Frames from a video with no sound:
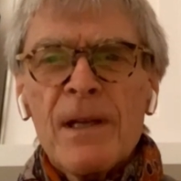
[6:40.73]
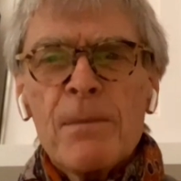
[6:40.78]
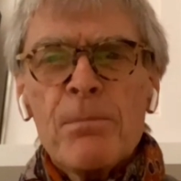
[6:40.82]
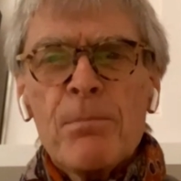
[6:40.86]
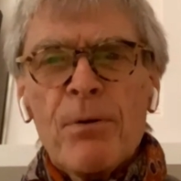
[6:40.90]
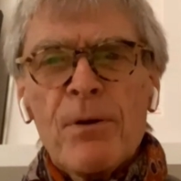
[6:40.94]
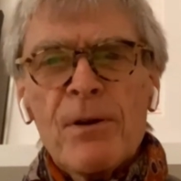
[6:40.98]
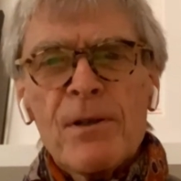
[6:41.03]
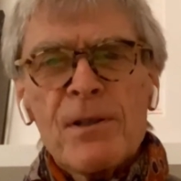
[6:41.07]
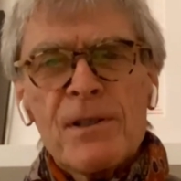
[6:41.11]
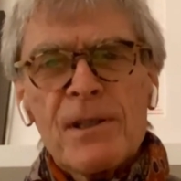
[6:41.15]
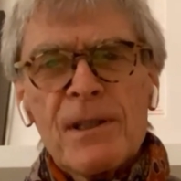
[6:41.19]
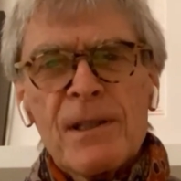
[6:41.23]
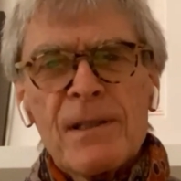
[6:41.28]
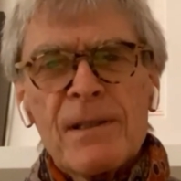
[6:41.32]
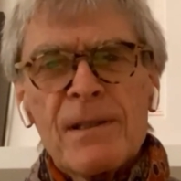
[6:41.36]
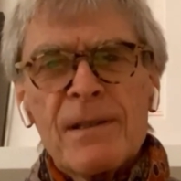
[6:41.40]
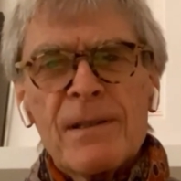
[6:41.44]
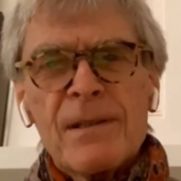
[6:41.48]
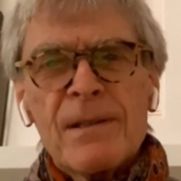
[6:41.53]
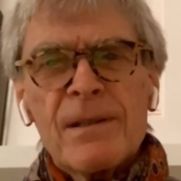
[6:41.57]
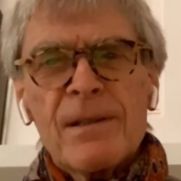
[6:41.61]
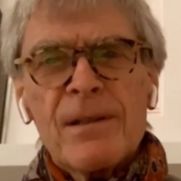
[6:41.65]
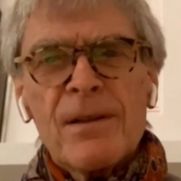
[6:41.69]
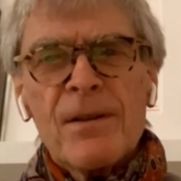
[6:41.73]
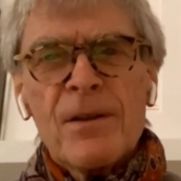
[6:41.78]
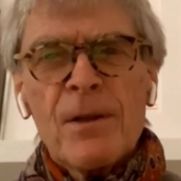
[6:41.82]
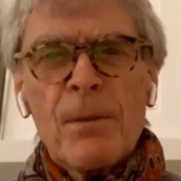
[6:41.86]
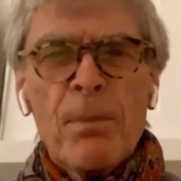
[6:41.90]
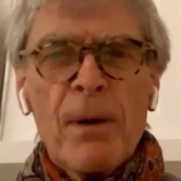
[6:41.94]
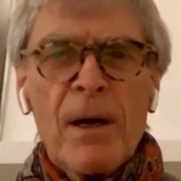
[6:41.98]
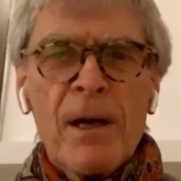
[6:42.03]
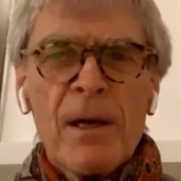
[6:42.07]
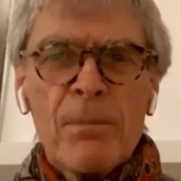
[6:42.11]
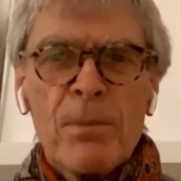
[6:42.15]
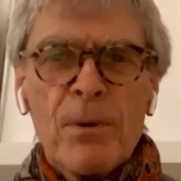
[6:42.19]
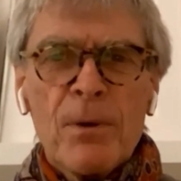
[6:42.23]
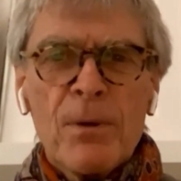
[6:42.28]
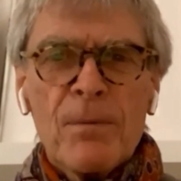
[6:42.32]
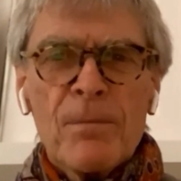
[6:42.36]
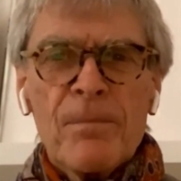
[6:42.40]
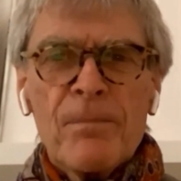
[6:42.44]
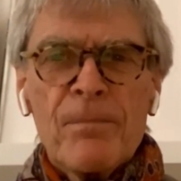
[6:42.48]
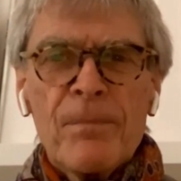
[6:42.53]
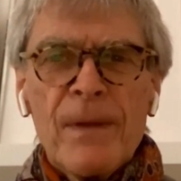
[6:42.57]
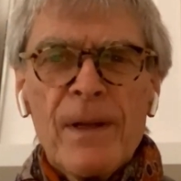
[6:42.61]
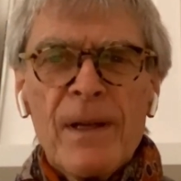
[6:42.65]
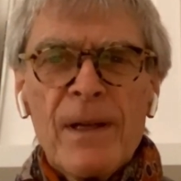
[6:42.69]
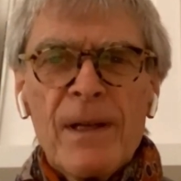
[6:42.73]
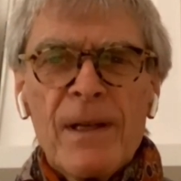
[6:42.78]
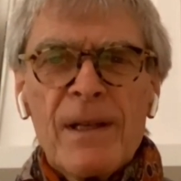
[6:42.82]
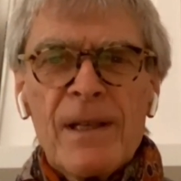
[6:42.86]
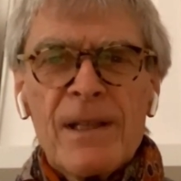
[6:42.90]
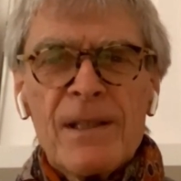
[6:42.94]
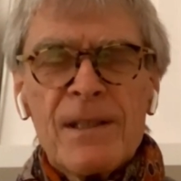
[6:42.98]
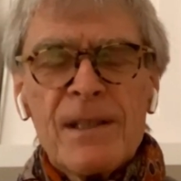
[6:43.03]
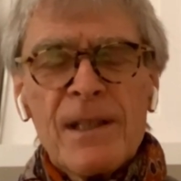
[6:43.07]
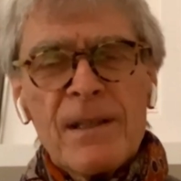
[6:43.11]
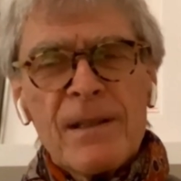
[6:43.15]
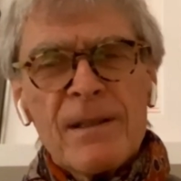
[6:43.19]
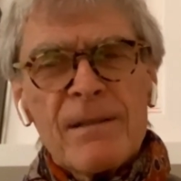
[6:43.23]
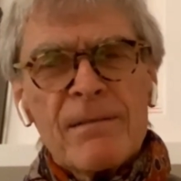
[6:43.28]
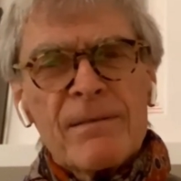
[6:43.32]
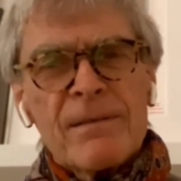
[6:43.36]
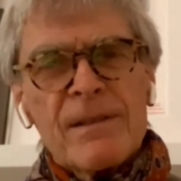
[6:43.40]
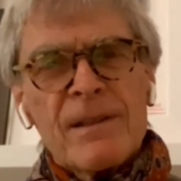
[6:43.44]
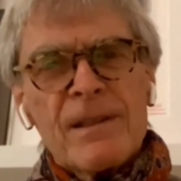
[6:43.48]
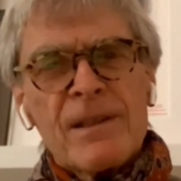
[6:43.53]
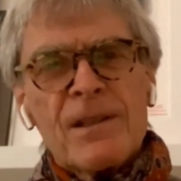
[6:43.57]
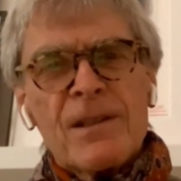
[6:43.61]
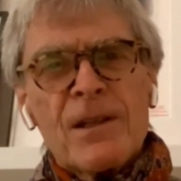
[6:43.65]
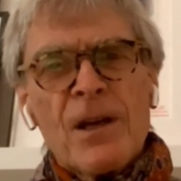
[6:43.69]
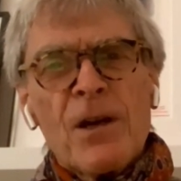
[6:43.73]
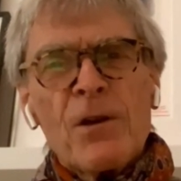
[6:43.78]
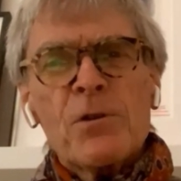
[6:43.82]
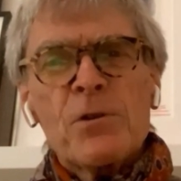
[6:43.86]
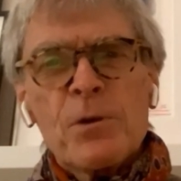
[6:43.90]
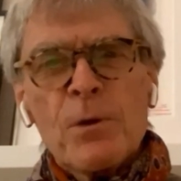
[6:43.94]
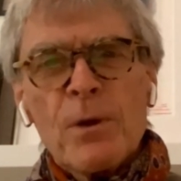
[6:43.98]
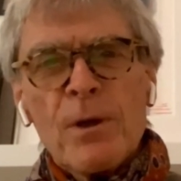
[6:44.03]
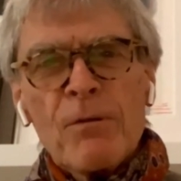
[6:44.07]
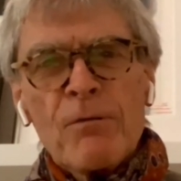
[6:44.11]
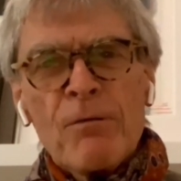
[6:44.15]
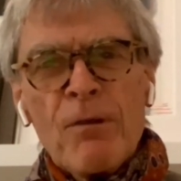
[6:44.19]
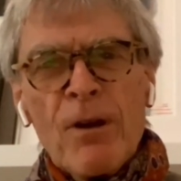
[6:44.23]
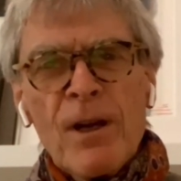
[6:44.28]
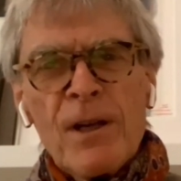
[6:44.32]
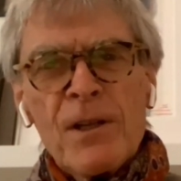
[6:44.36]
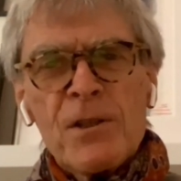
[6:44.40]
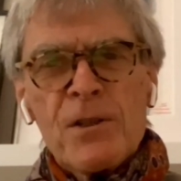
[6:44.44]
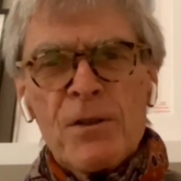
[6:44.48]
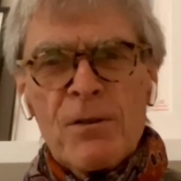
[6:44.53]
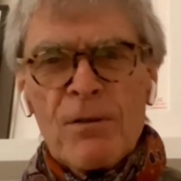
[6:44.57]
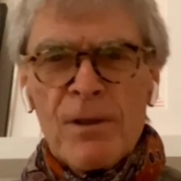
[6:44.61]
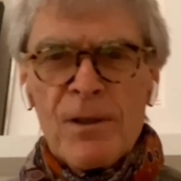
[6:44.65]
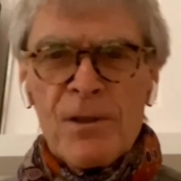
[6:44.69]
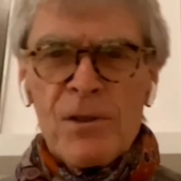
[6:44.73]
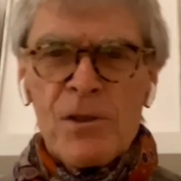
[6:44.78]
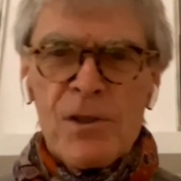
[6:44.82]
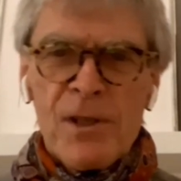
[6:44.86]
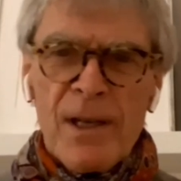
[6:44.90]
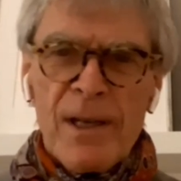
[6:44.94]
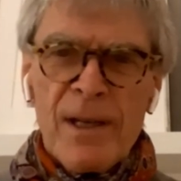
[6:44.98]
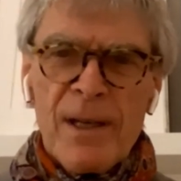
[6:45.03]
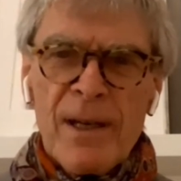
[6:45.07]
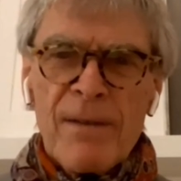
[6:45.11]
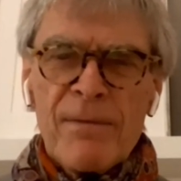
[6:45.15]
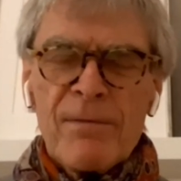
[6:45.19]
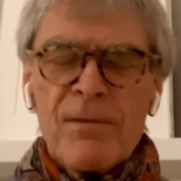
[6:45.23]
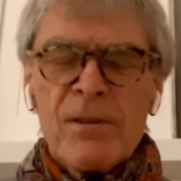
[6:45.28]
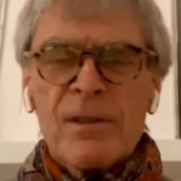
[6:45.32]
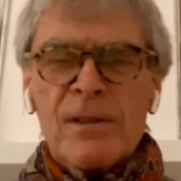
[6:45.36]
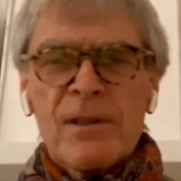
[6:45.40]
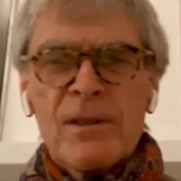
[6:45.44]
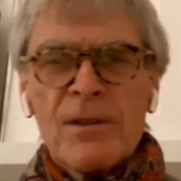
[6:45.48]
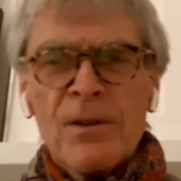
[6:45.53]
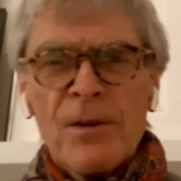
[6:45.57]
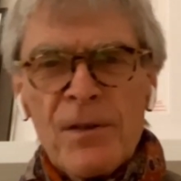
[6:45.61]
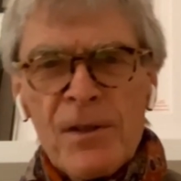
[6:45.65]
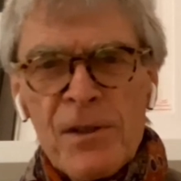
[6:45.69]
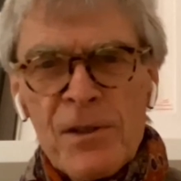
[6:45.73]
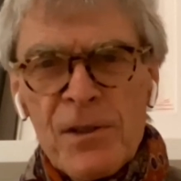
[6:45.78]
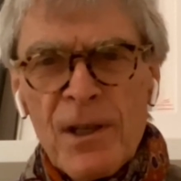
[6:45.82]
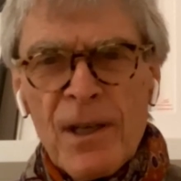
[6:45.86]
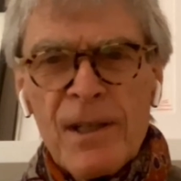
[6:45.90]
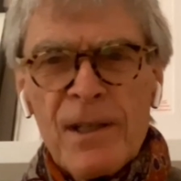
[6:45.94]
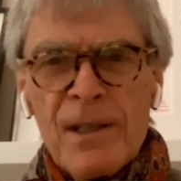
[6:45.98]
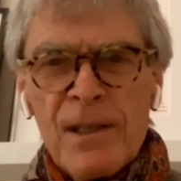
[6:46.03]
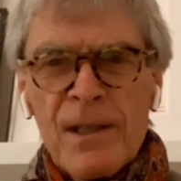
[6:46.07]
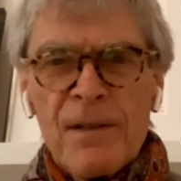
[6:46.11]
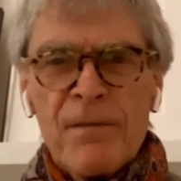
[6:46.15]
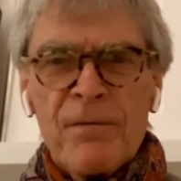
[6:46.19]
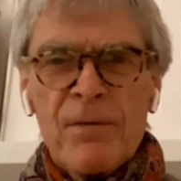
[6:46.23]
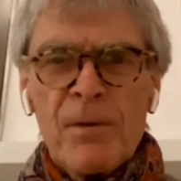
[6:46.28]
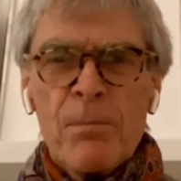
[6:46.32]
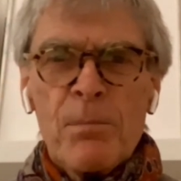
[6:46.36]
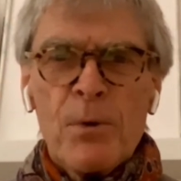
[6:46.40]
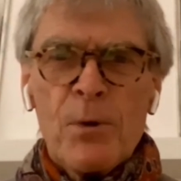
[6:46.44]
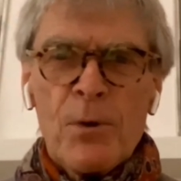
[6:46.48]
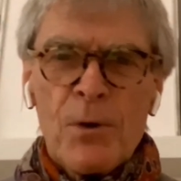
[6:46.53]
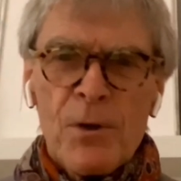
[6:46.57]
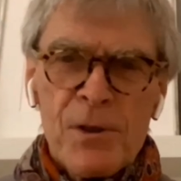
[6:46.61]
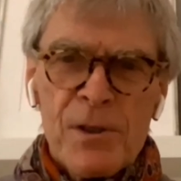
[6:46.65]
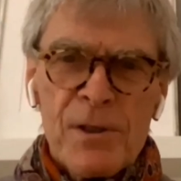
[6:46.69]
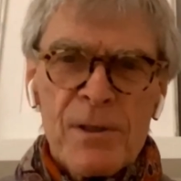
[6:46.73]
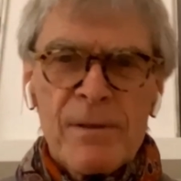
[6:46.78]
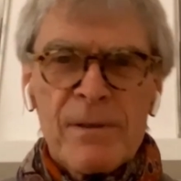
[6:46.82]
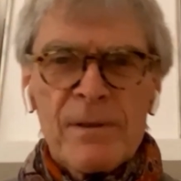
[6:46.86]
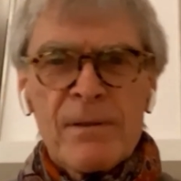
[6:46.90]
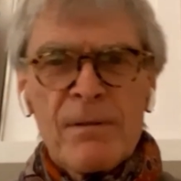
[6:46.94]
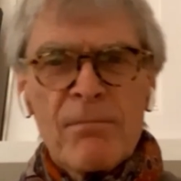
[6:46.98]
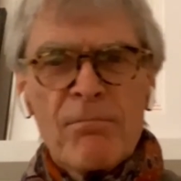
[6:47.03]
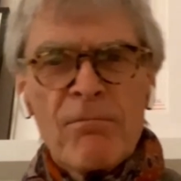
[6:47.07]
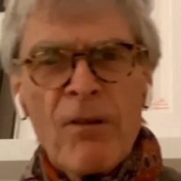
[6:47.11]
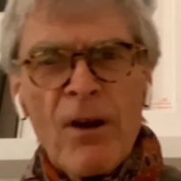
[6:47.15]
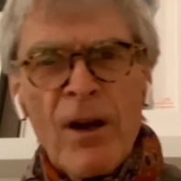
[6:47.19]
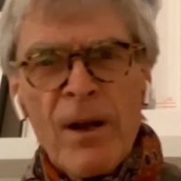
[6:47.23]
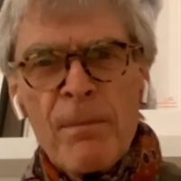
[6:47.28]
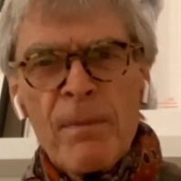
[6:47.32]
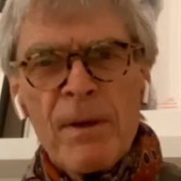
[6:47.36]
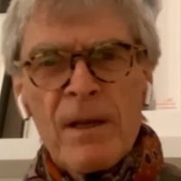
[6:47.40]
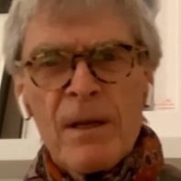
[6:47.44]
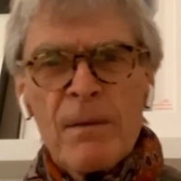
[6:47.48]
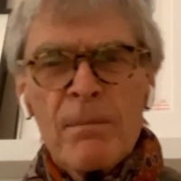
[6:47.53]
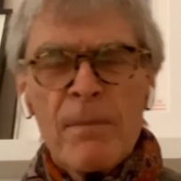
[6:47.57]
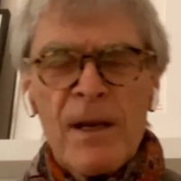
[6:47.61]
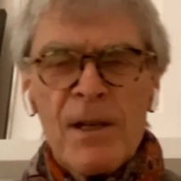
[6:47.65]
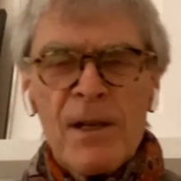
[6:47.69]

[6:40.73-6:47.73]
He printed the Bible. He didn't go to a writer and say, I've got this idea for books, write me an